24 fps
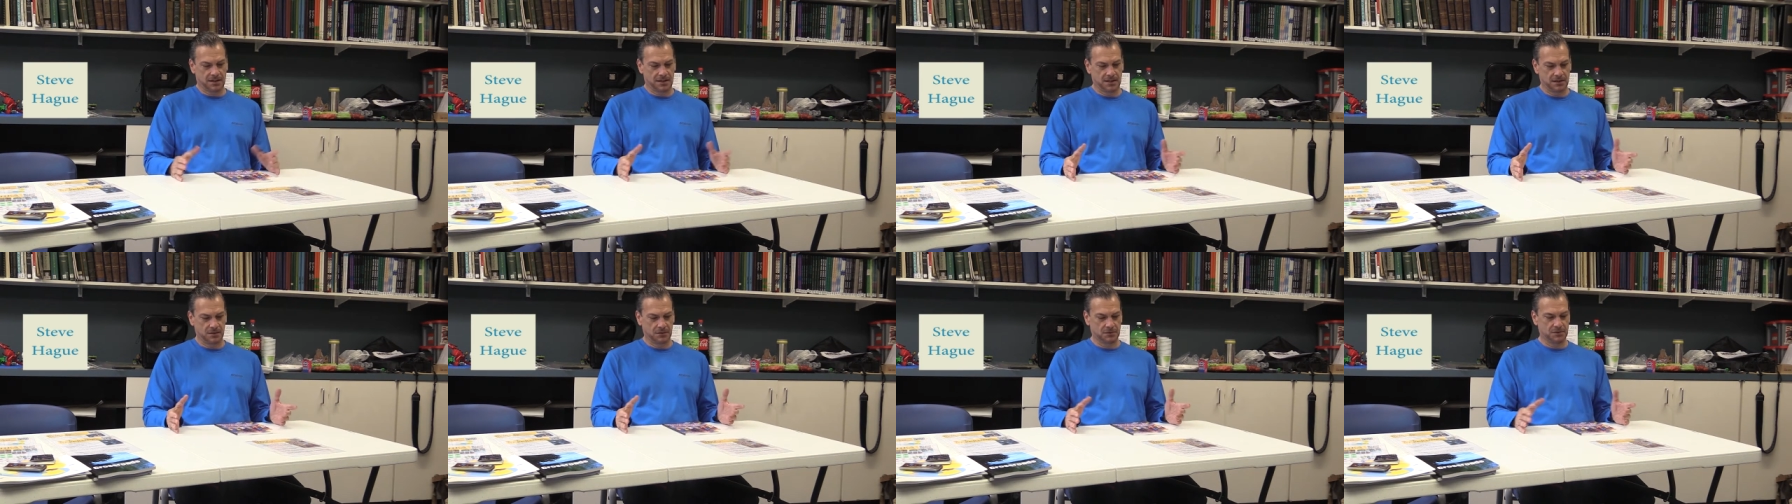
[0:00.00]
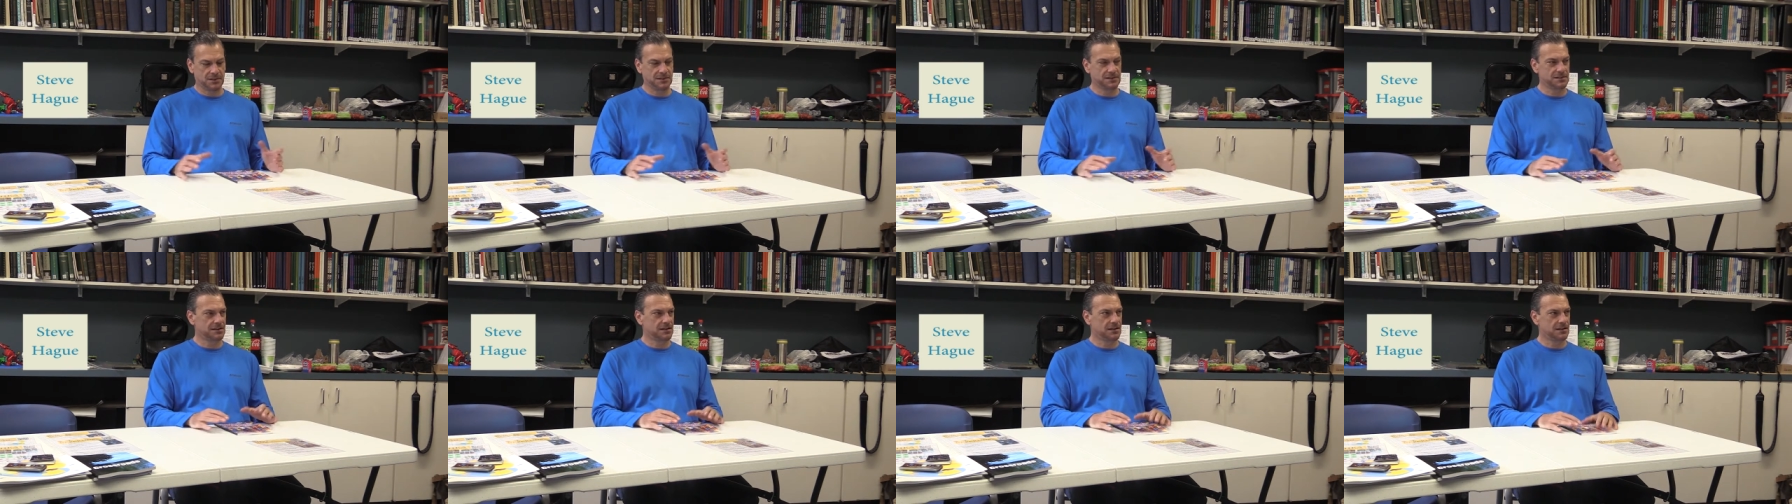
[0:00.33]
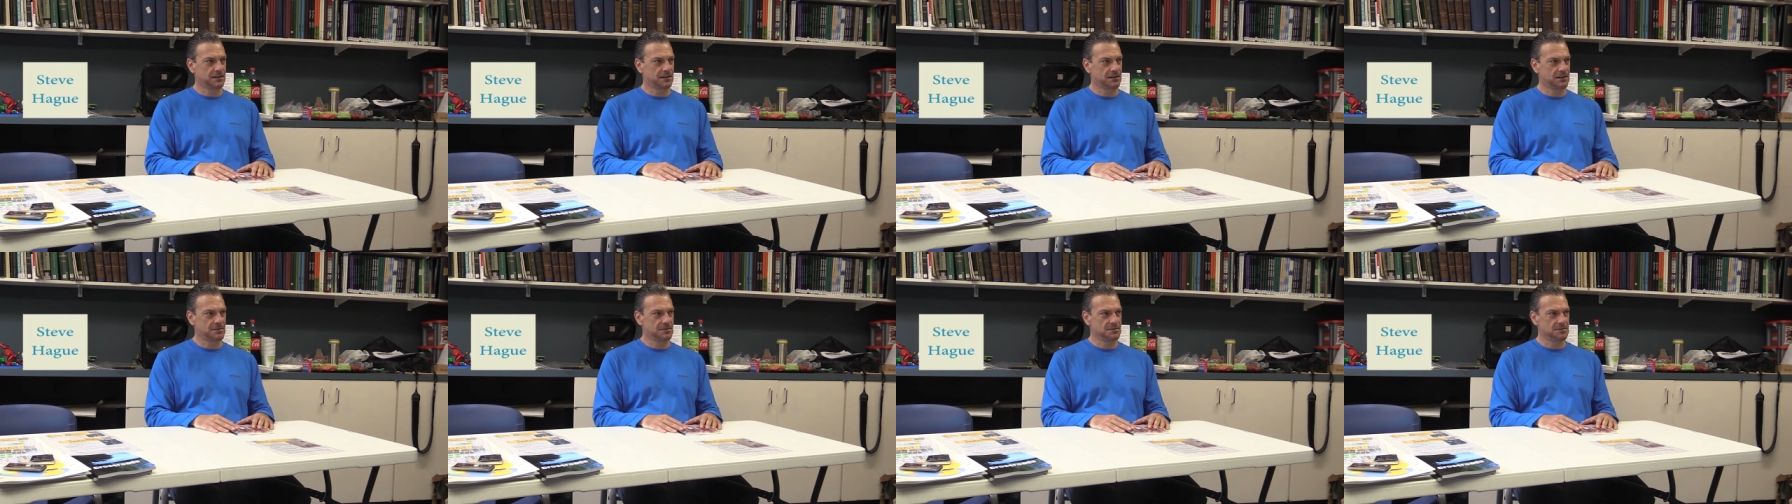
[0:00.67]
And I know she's got
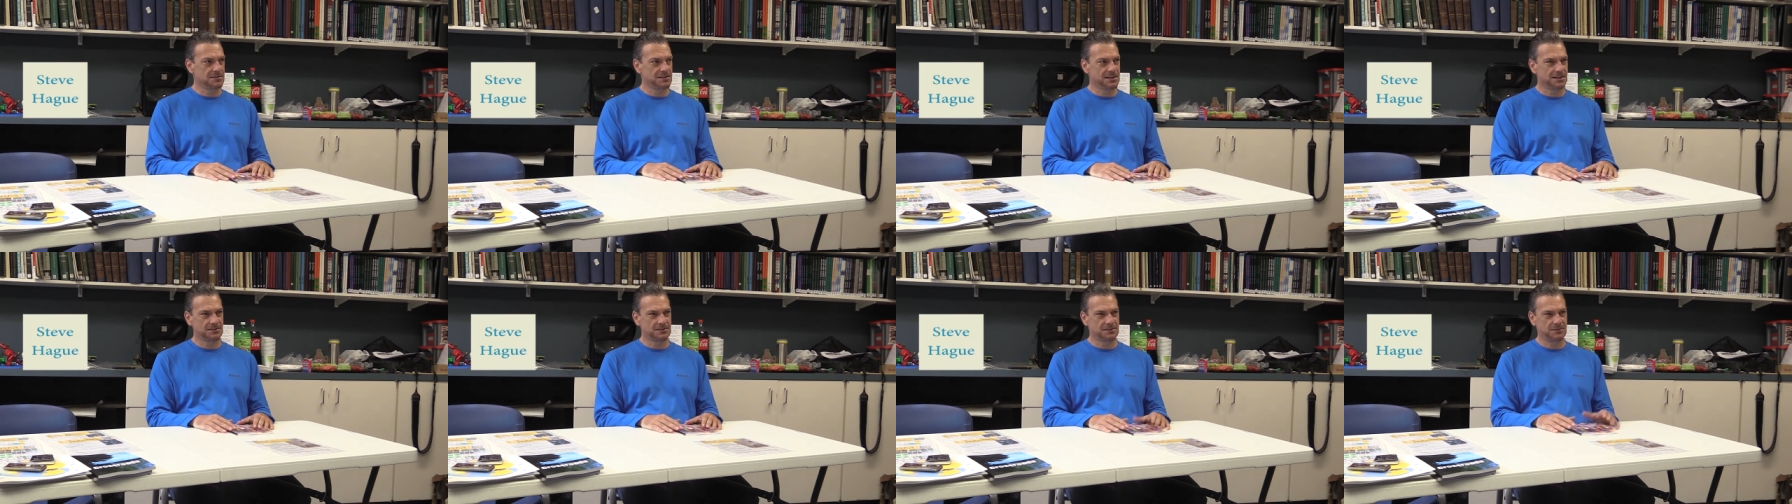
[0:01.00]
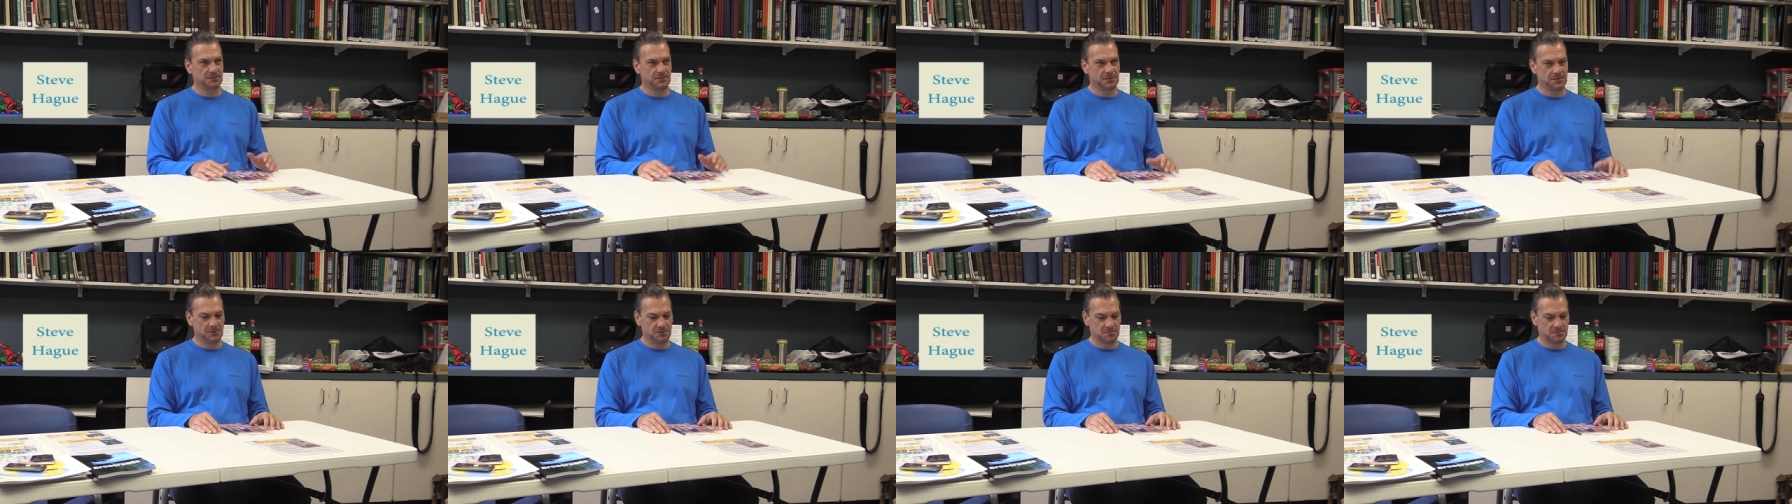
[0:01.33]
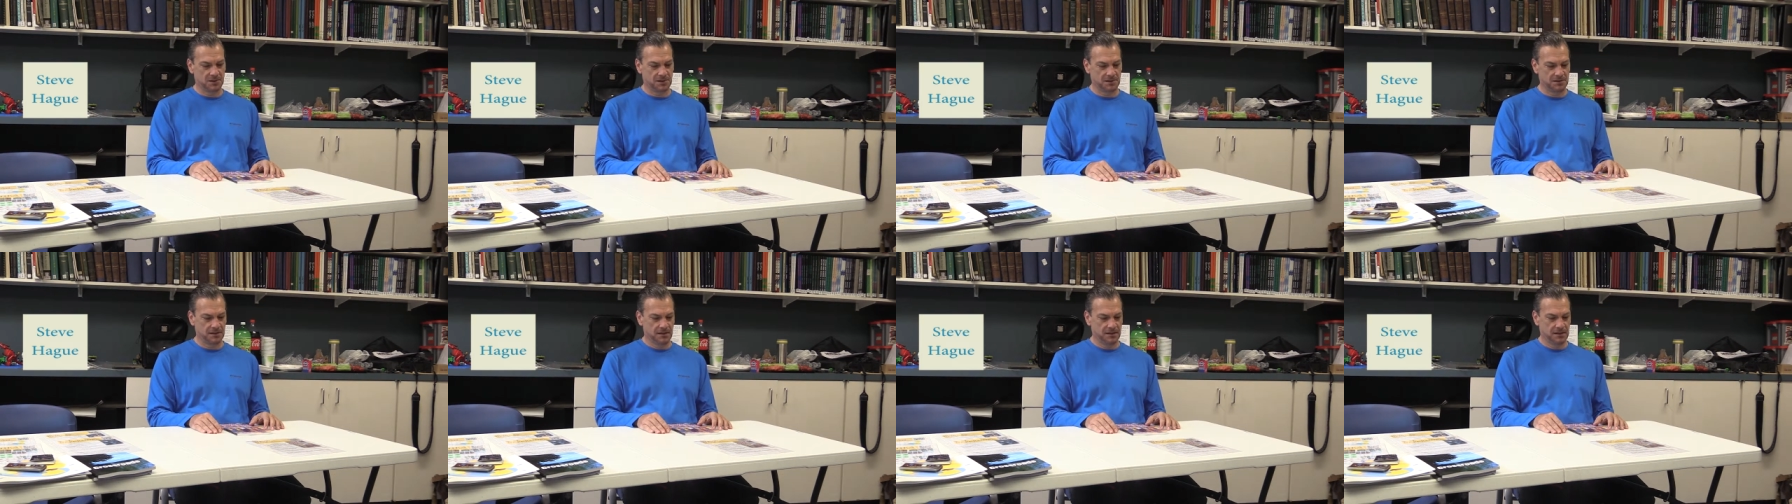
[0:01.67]
a cute sense of
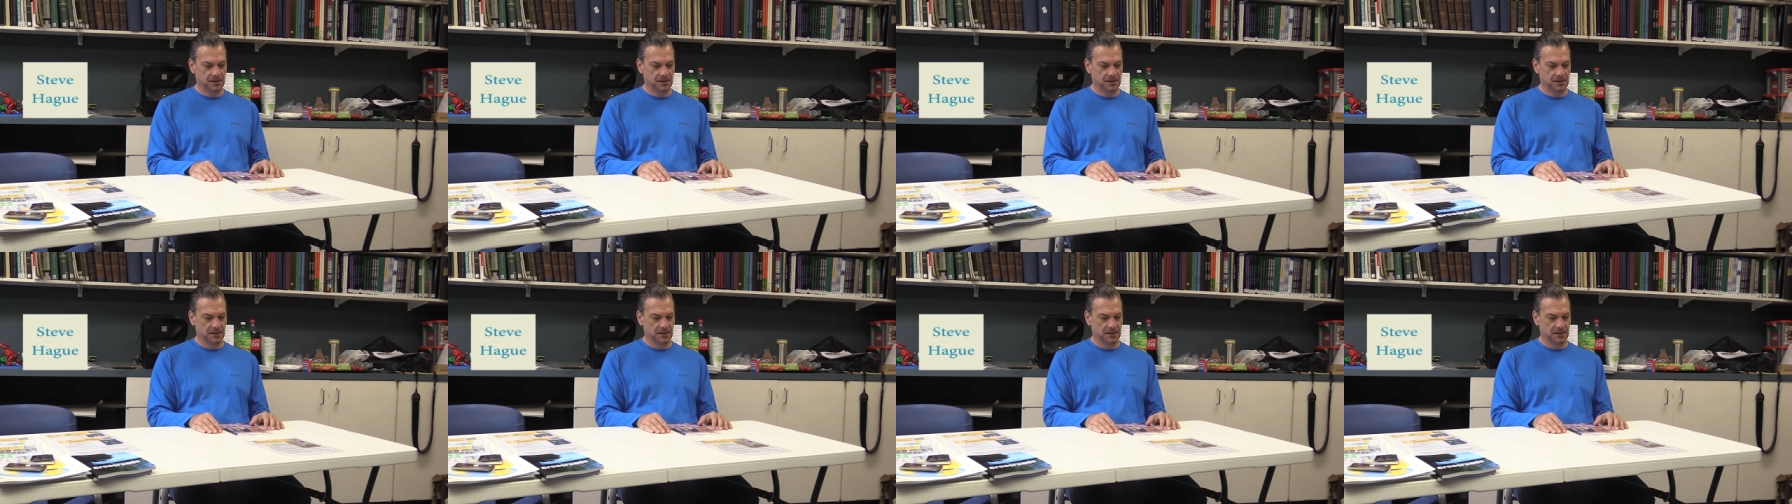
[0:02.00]
humor.